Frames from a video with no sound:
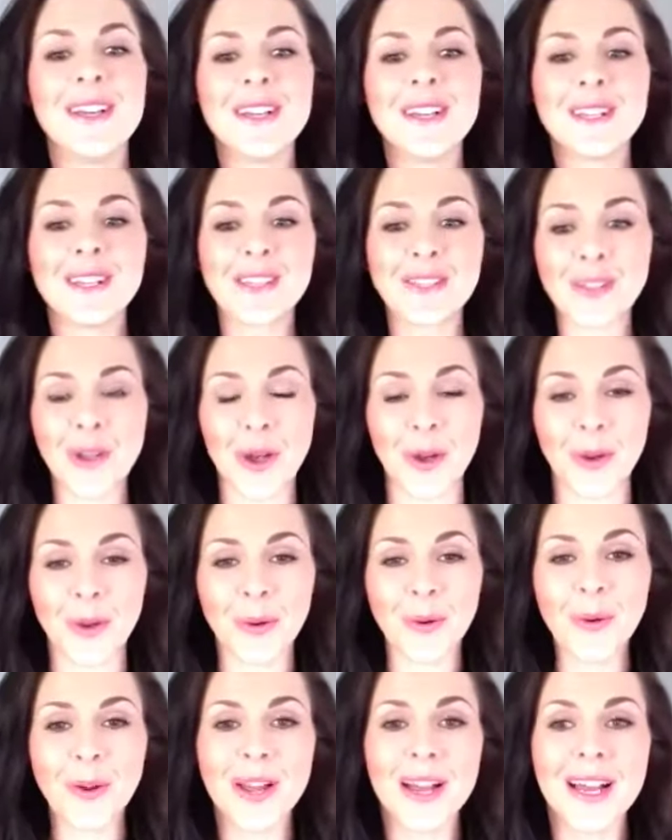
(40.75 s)

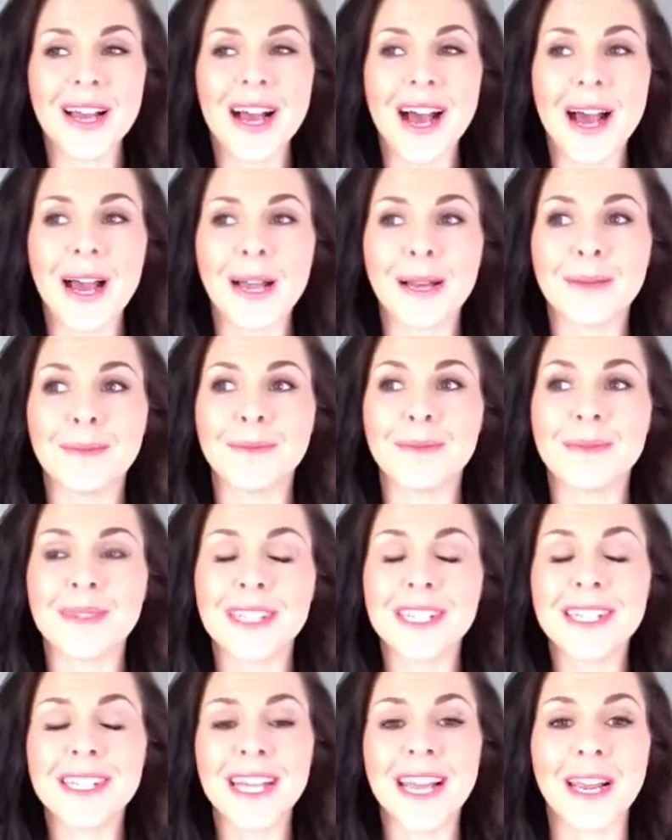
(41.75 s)
So,
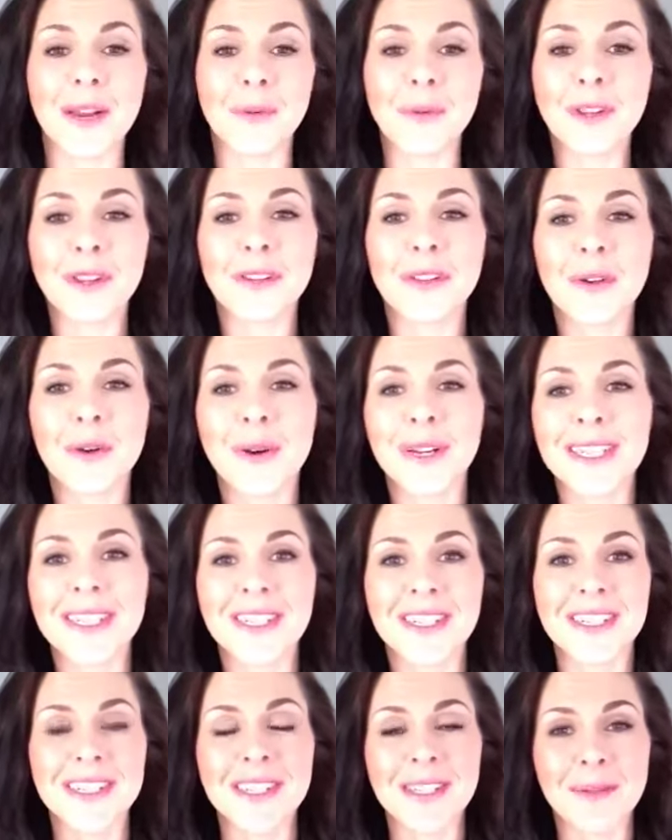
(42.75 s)
today, one of the
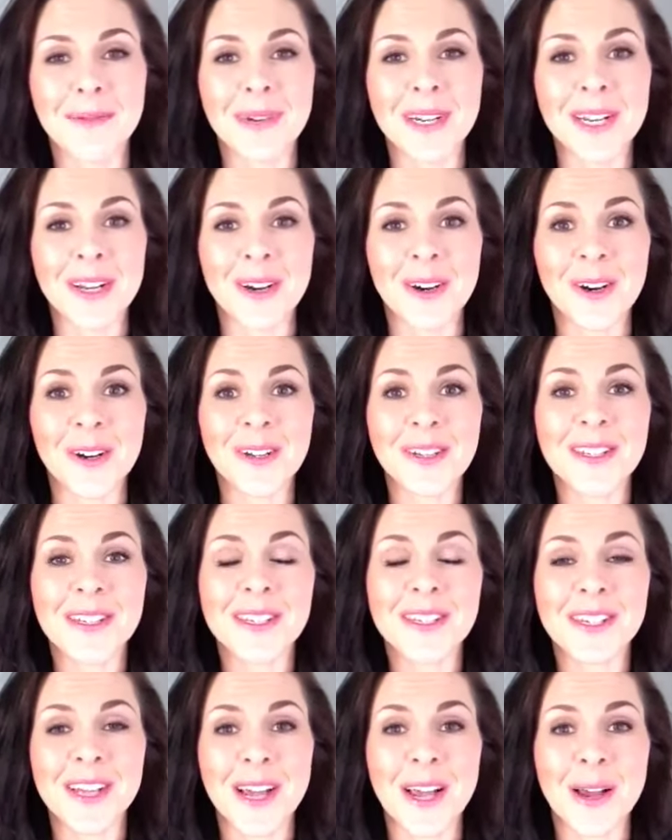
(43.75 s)
questions somebody
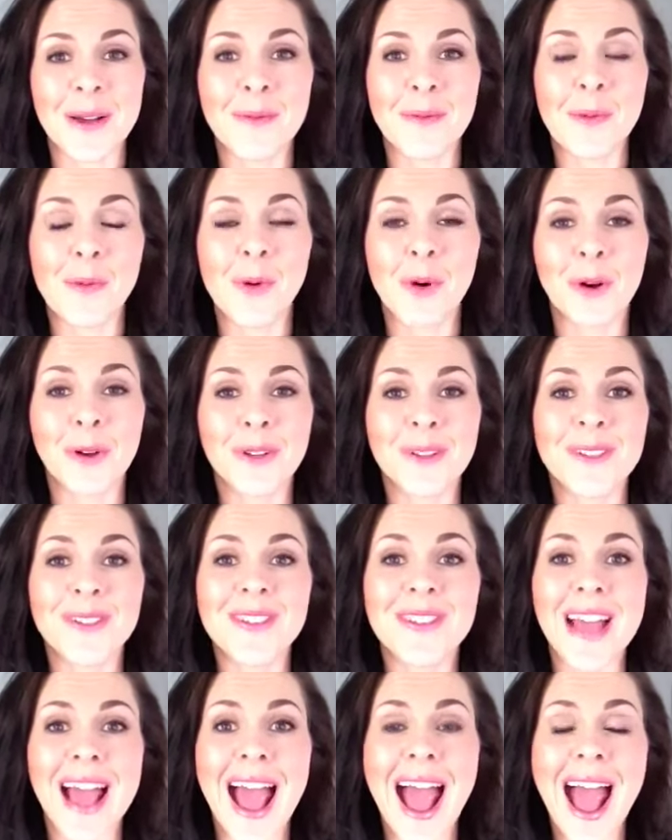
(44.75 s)
asked
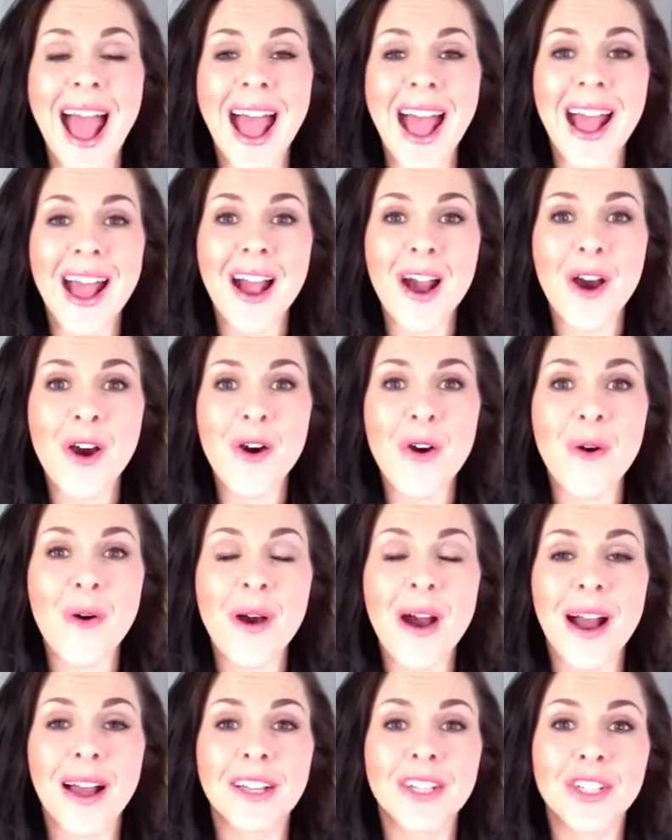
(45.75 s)
was,
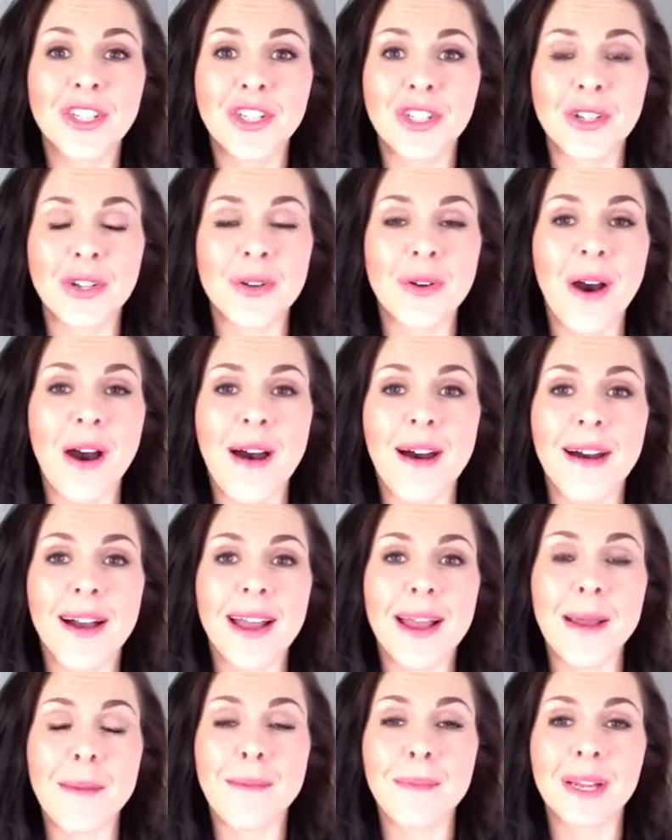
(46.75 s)
how do
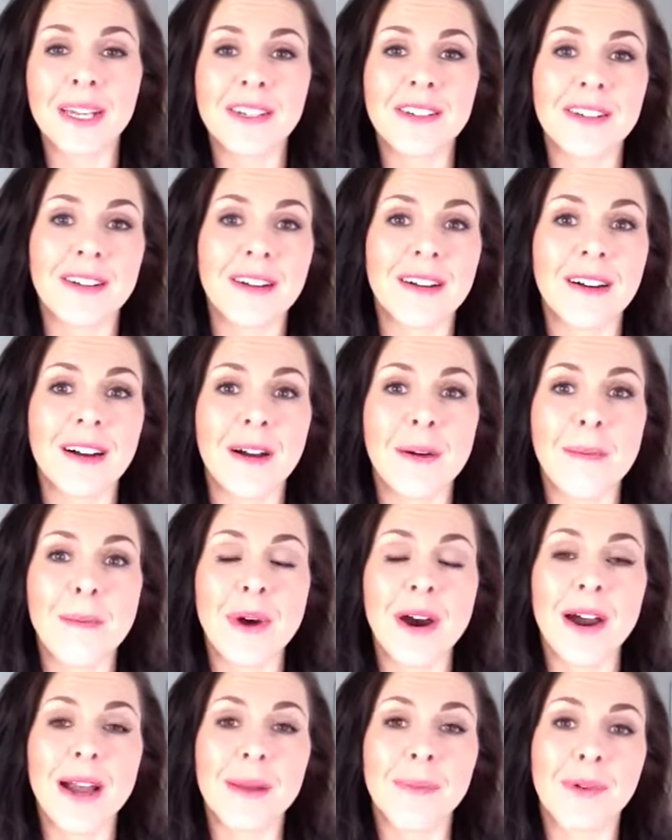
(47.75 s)
I measure
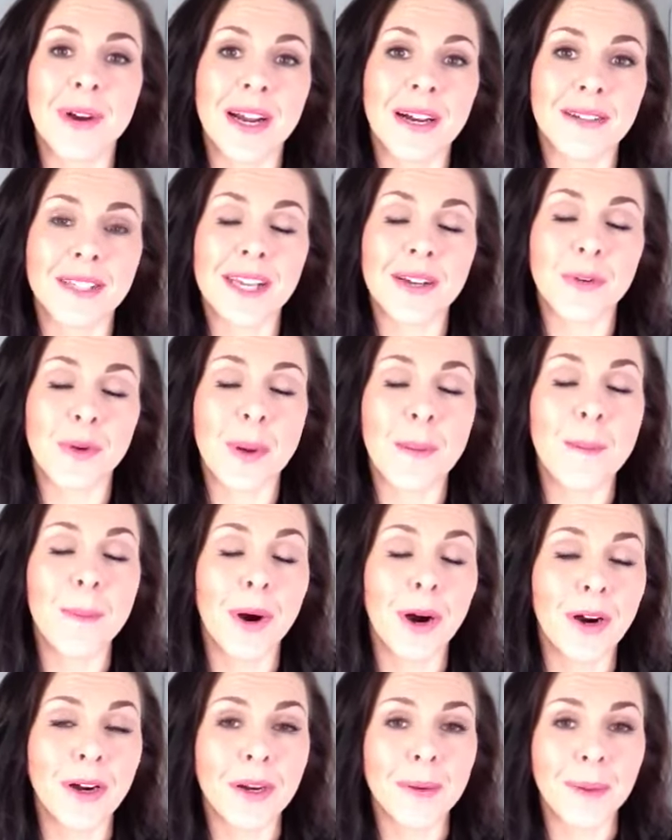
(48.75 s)
my brows? How do I
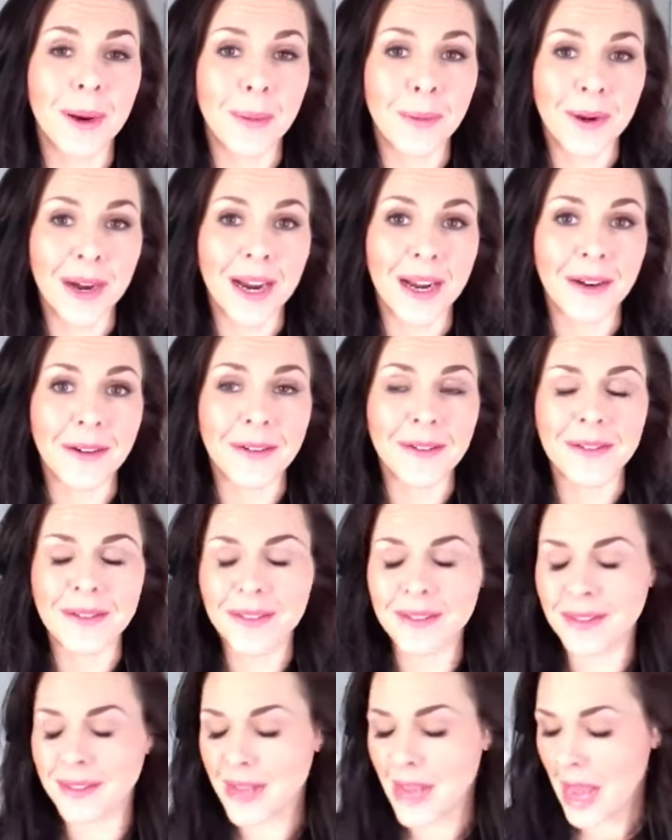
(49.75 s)
mark my
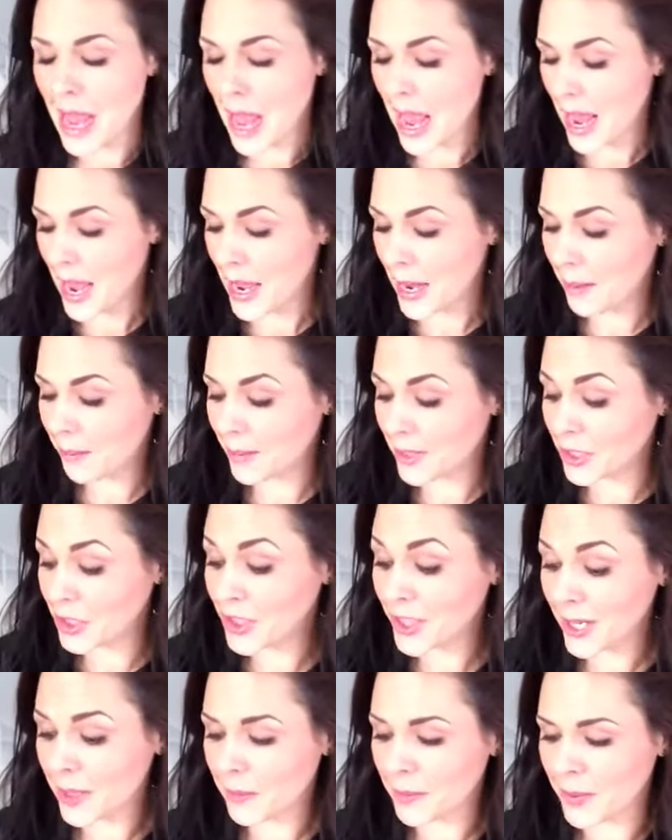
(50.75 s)
brows and
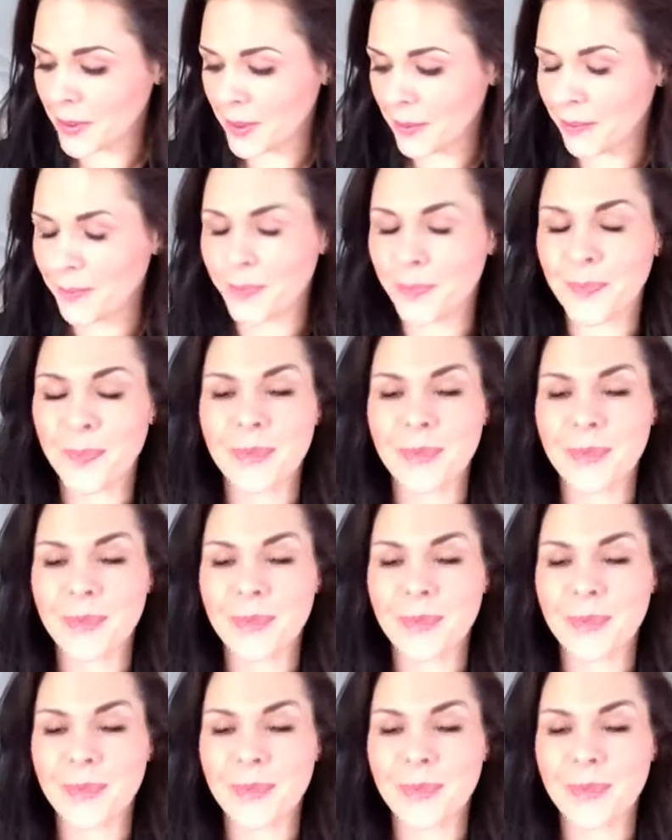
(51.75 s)
shape them?